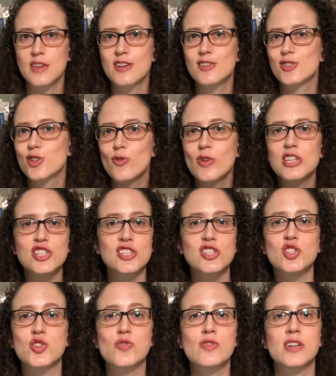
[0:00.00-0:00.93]
So I just
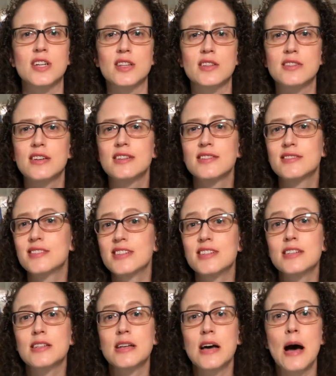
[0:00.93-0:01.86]
Googled
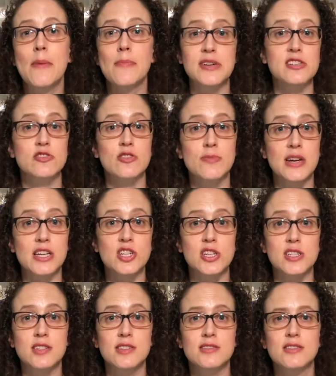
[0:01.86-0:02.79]
teen masturbation.
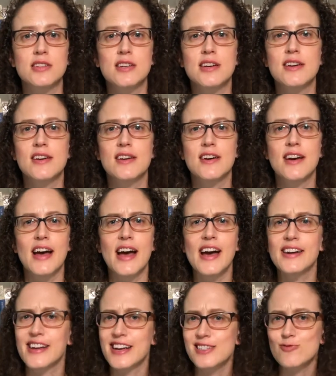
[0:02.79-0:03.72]

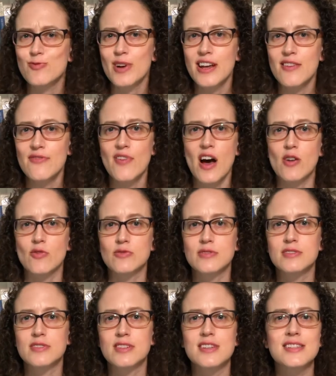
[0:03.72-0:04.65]
And guess what I found?
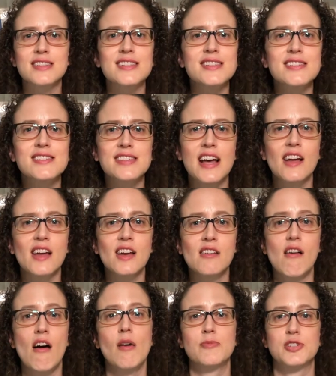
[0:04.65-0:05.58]
The second
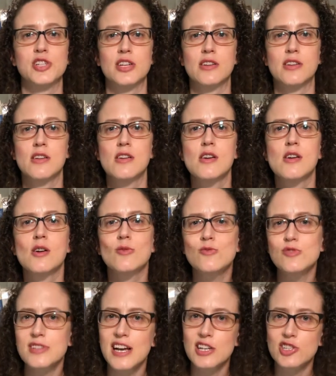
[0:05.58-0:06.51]
option
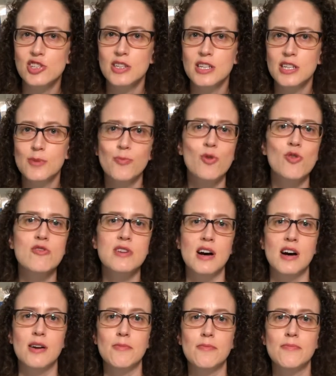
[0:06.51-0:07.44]
was actually
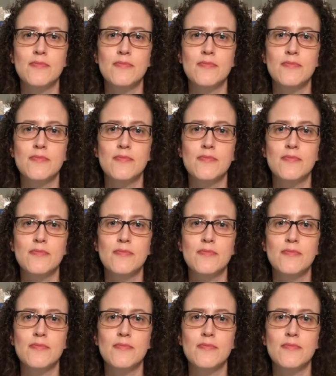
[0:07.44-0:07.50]
Pornhub.